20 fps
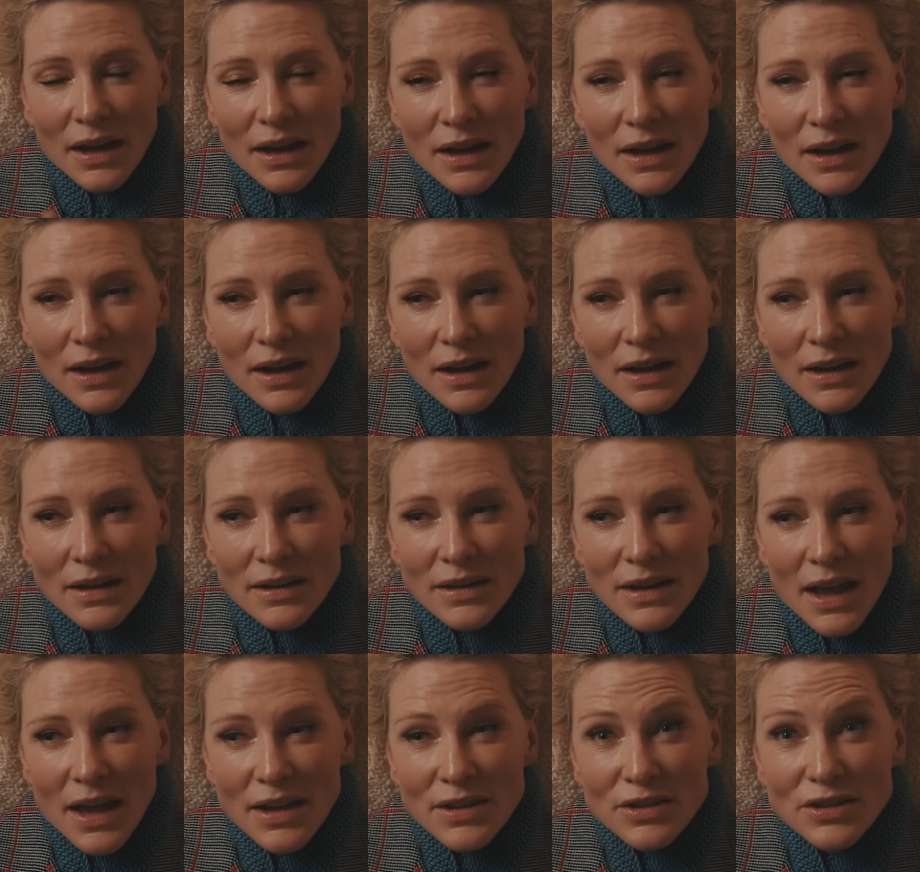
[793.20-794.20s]

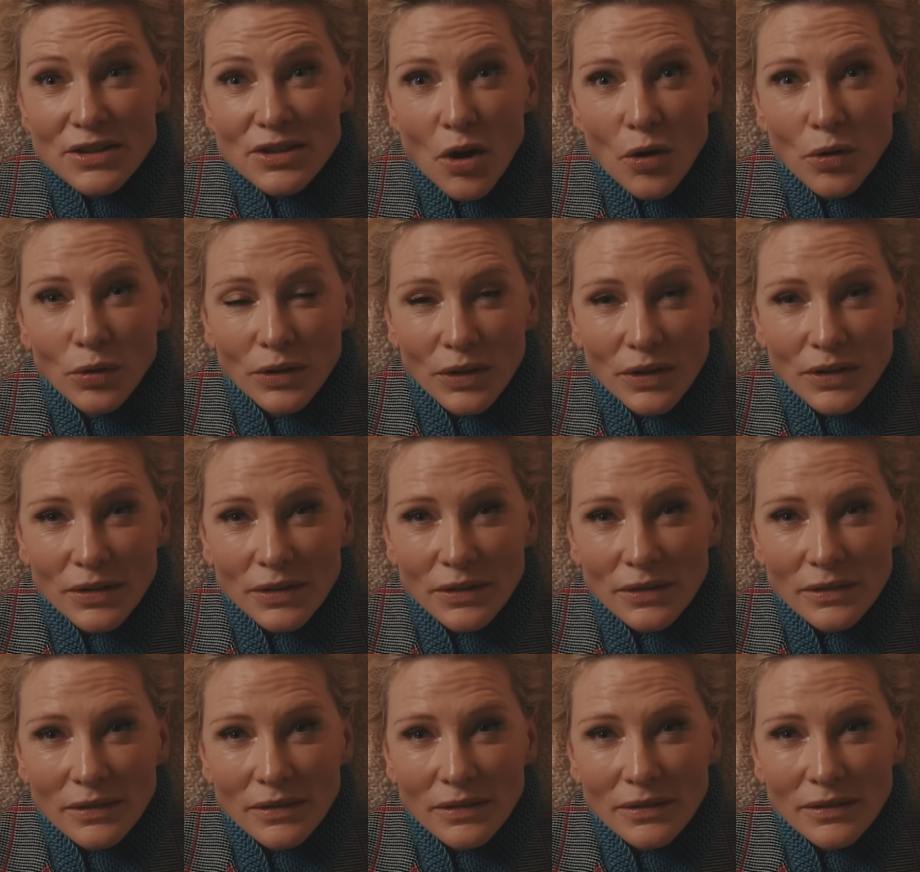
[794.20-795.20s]
and sold it
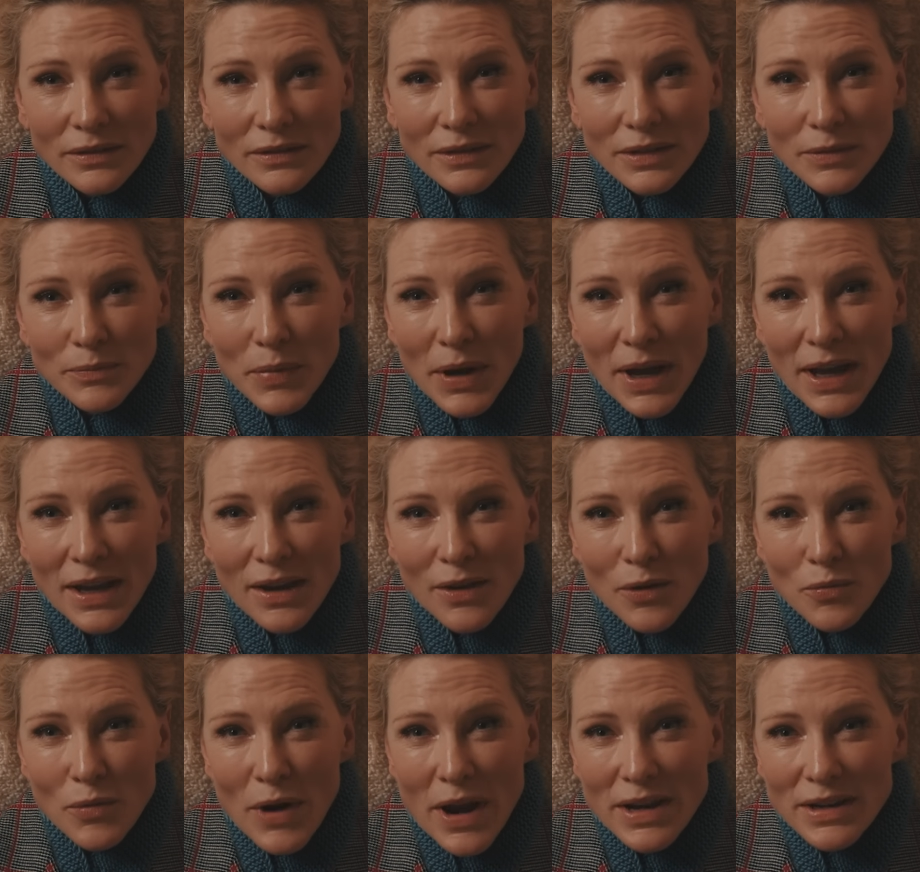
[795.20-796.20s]
to pay
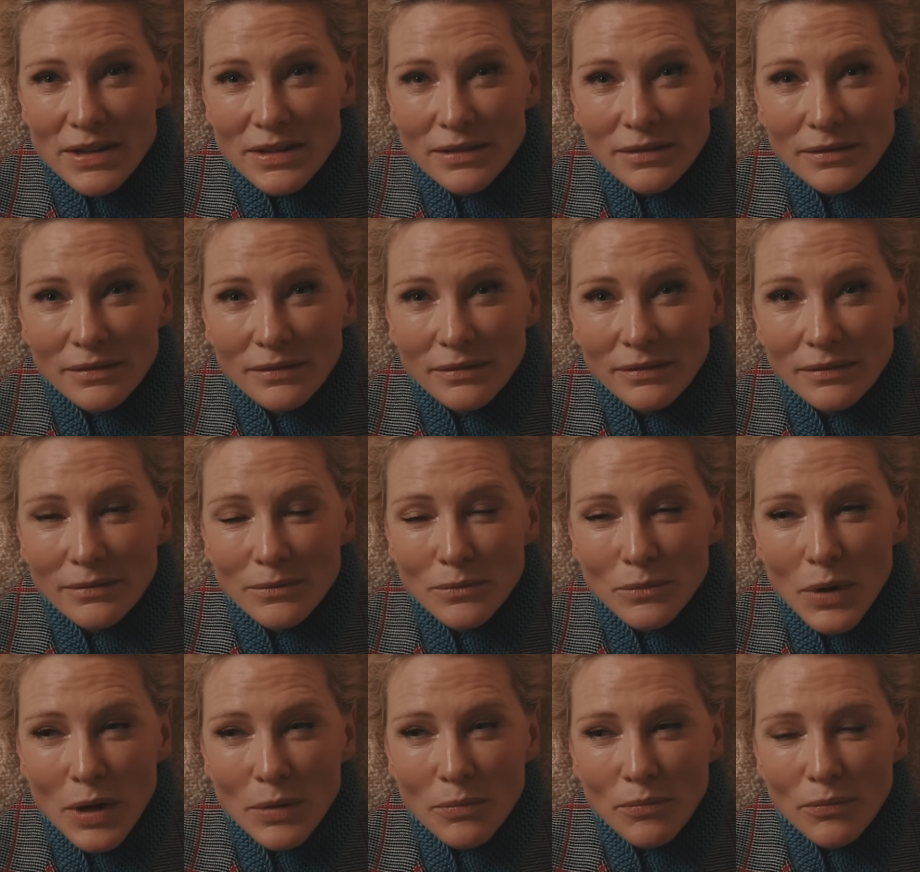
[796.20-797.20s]
her rent
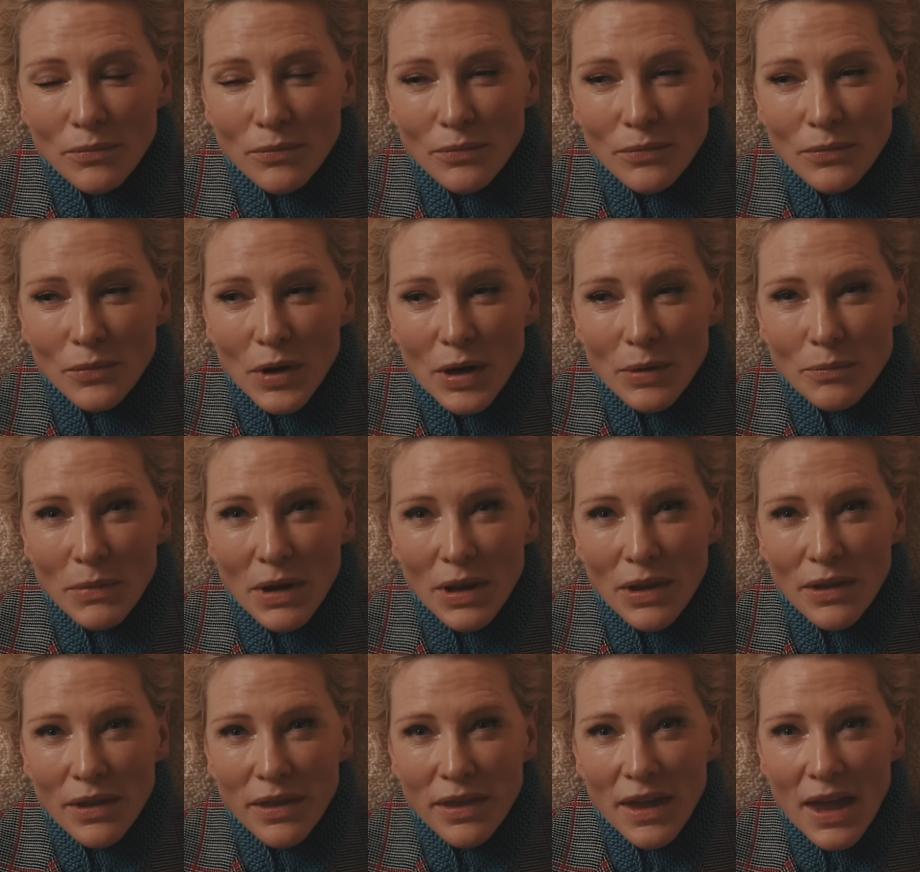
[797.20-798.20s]
one
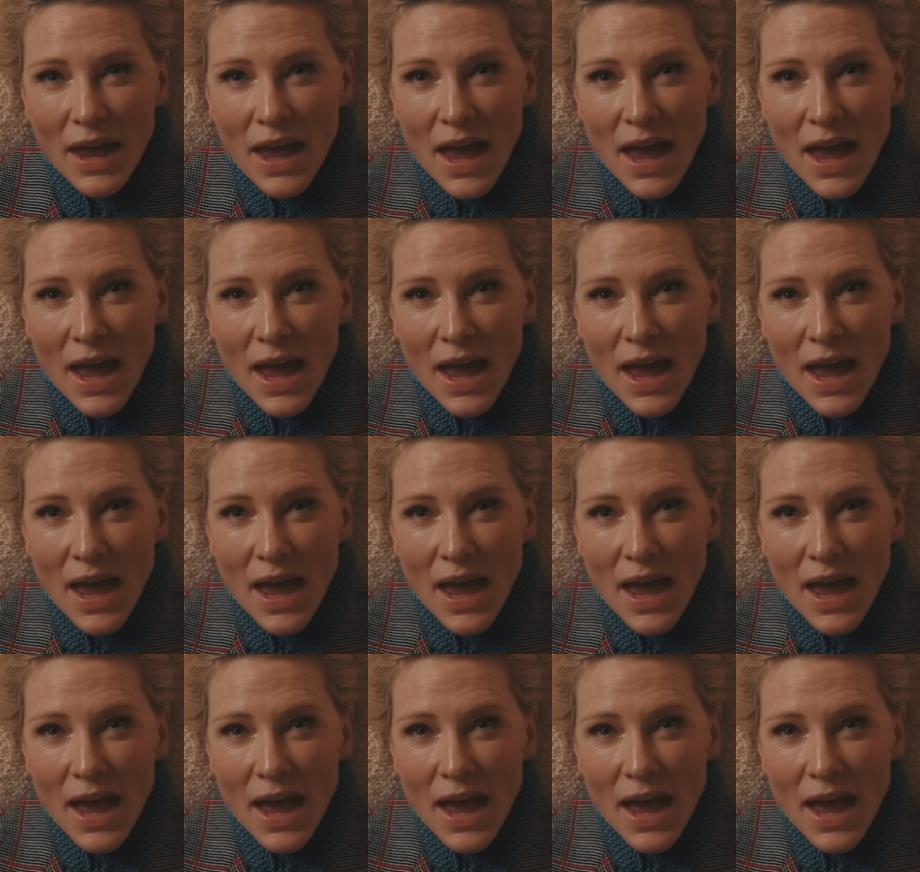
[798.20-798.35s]
month.